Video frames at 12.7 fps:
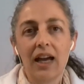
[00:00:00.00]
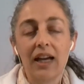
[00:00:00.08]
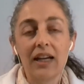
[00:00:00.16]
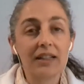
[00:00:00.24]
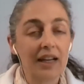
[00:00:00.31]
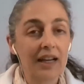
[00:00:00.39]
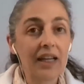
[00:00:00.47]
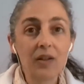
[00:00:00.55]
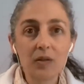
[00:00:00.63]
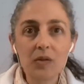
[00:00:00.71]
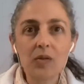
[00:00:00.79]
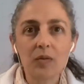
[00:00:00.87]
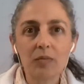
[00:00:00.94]
And I
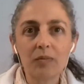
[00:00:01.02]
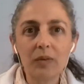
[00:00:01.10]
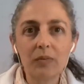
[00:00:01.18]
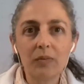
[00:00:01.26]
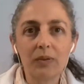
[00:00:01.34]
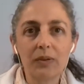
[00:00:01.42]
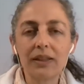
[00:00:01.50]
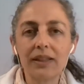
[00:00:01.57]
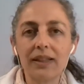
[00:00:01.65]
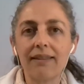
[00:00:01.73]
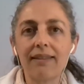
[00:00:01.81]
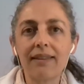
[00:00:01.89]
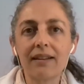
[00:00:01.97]
know some people
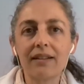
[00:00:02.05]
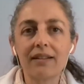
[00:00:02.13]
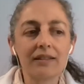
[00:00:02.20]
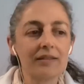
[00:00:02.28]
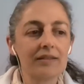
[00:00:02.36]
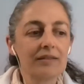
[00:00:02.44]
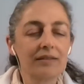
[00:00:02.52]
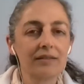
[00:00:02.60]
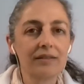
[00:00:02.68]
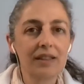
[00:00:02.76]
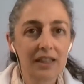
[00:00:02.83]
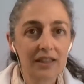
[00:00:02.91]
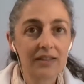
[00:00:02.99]
that
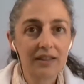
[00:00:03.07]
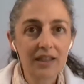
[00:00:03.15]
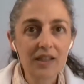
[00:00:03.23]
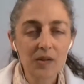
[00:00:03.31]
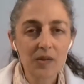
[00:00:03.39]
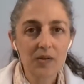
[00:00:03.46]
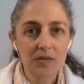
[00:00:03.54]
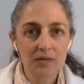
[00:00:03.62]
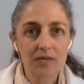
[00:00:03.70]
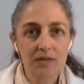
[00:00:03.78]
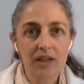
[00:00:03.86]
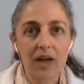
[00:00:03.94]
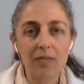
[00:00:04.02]
learn this
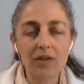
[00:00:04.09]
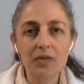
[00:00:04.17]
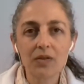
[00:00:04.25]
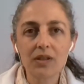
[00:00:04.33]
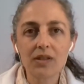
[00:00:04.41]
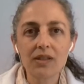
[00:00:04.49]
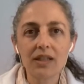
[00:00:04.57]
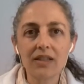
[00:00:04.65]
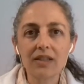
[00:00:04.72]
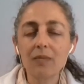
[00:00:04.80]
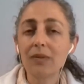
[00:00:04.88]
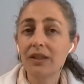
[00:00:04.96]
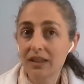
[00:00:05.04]
coming to the
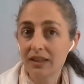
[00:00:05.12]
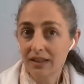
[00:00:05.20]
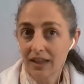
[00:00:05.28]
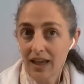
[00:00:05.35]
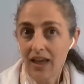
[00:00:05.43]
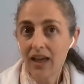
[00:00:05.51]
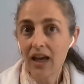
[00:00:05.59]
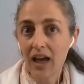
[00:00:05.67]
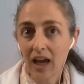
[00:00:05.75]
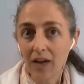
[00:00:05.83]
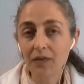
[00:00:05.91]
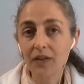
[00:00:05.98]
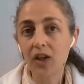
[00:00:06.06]
center, but that they
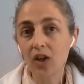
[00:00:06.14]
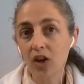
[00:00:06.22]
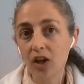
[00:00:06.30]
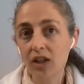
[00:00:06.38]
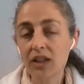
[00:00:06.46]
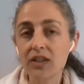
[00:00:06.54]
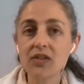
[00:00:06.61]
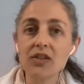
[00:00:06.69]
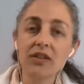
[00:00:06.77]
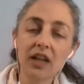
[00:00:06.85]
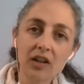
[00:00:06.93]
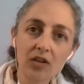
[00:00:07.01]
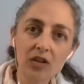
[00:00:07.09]
have
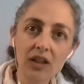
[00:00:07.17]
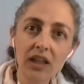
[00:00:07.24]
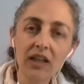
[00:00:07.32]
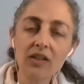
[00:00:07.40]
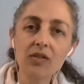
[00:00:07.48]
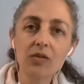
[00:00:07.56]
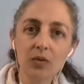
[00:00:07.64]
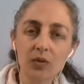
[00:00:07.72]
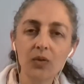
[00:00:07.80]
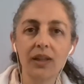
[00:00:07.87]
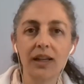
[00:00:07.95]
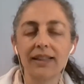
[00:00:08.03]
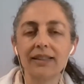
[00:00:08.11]
encouraged their colleagues to
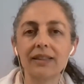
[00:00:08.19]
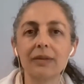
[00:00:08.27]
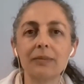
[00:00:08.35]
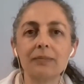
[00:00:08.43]
do that.